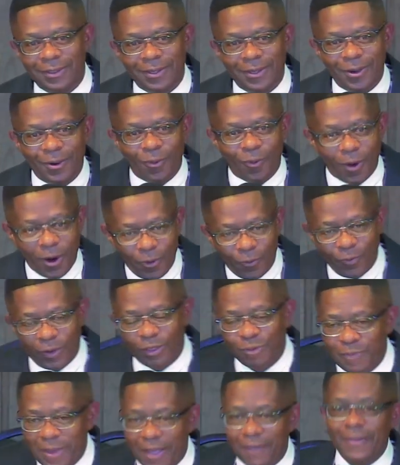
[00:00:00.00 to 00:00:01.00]
Work
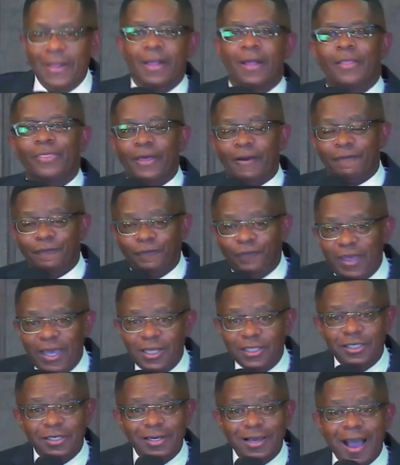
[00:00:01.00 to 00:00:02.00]
with me. The
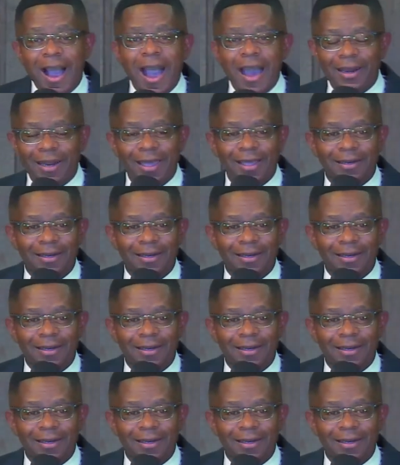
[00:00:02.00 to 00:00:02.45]
fish caught in the